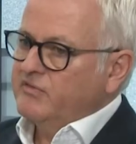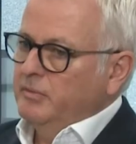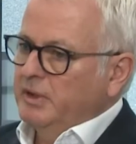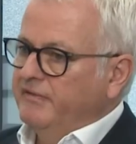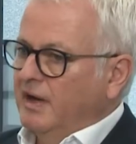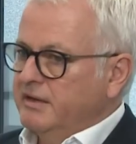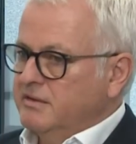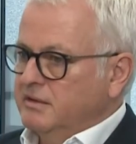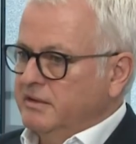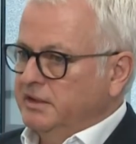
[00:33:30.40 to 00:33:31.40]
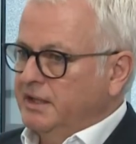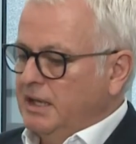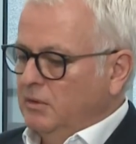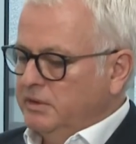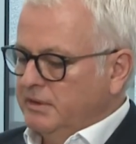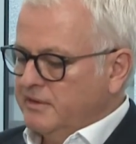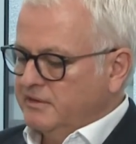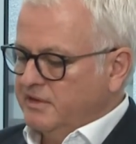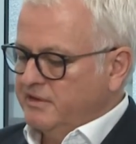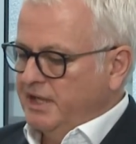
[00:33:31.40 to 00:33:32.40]
from advisors and accountants
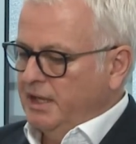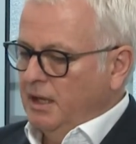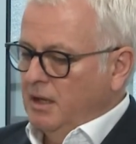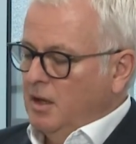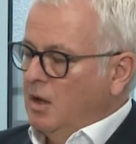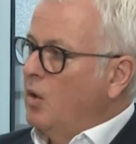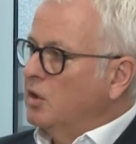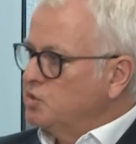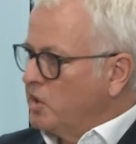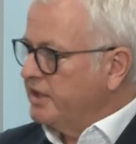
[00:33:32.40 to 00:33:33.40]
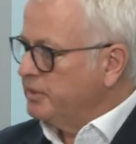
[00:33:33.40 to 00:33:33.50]
to say, try